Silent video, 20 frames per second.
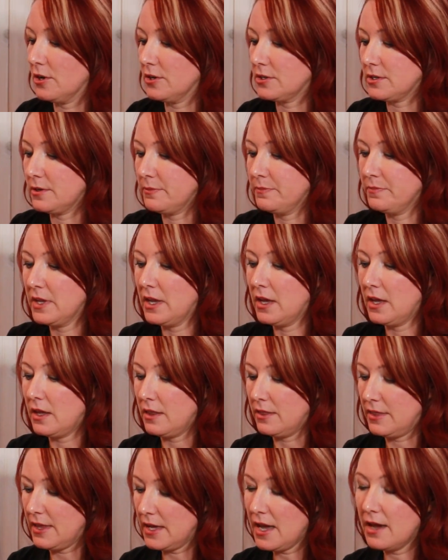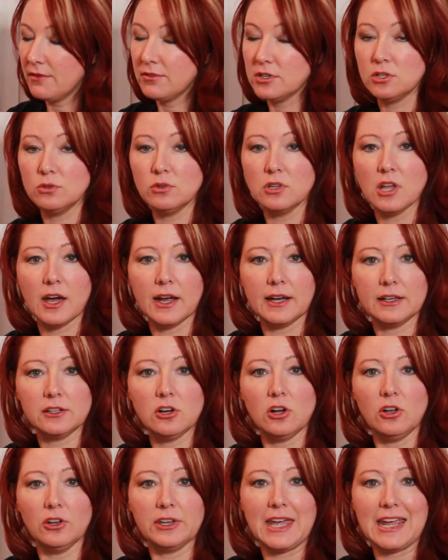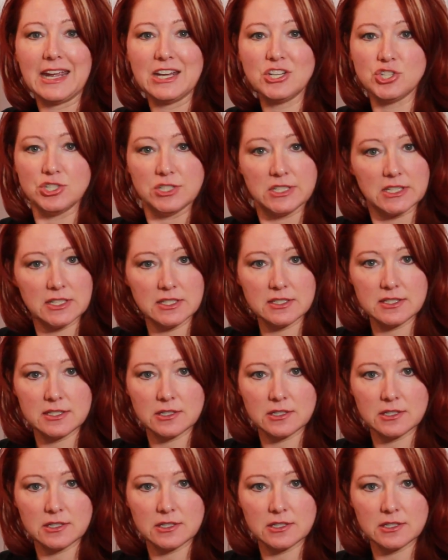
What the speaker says: Art. They have a new line called HD